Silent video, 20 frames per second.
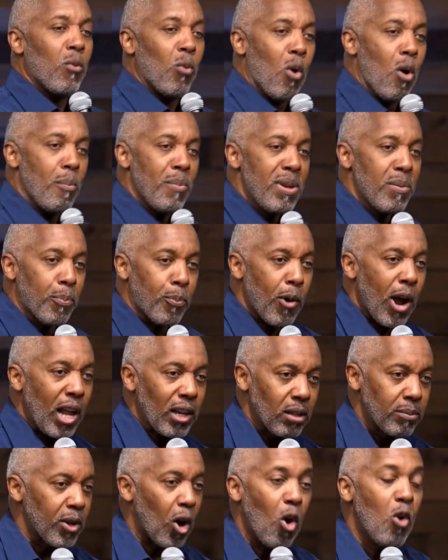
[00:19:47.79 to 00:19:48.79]
won't be
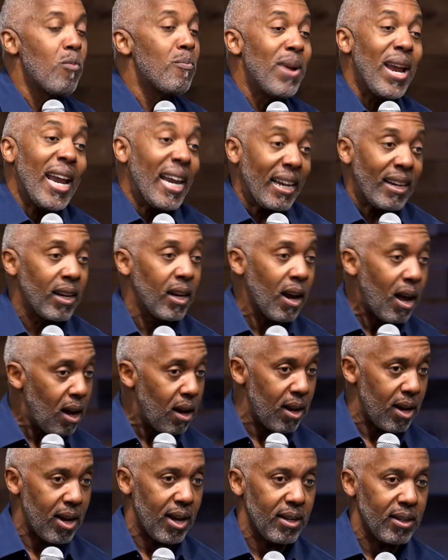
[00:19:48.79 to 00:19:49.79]
problems obeying
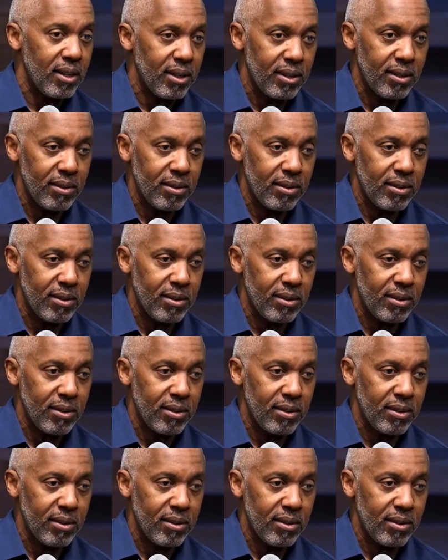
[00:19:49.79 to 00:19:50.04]
God?